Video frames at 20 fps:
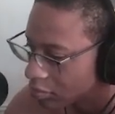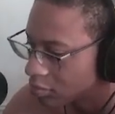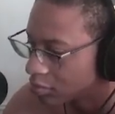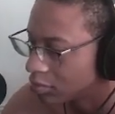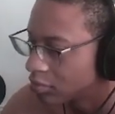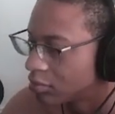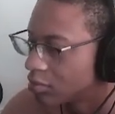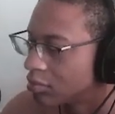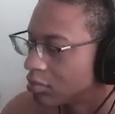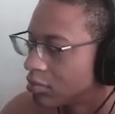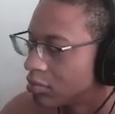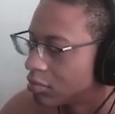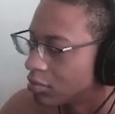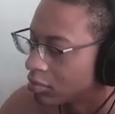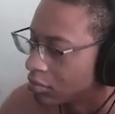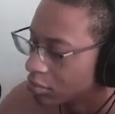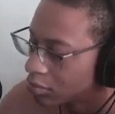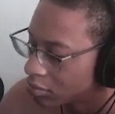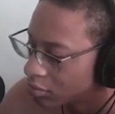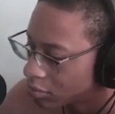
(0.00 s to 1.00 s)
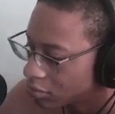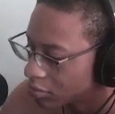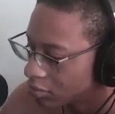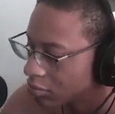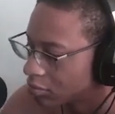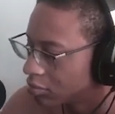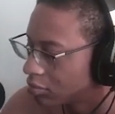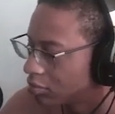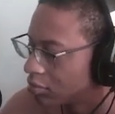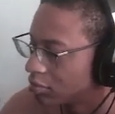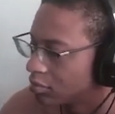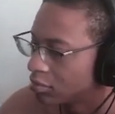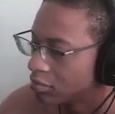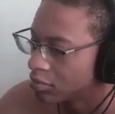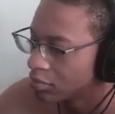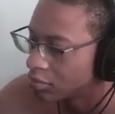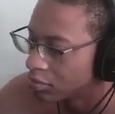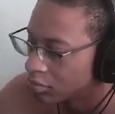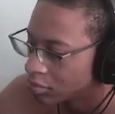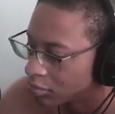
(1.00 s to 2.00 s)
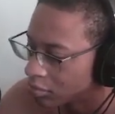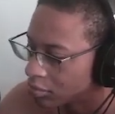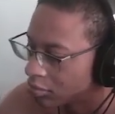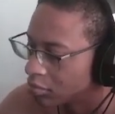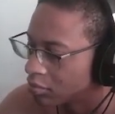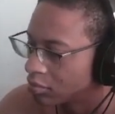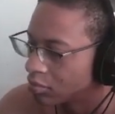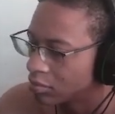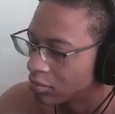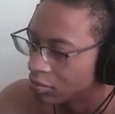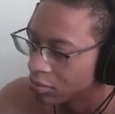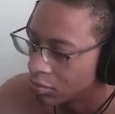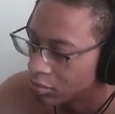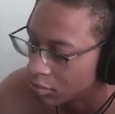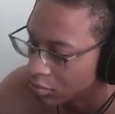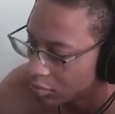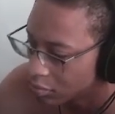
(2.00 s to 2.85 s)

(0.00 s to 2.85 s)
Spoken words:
(silent)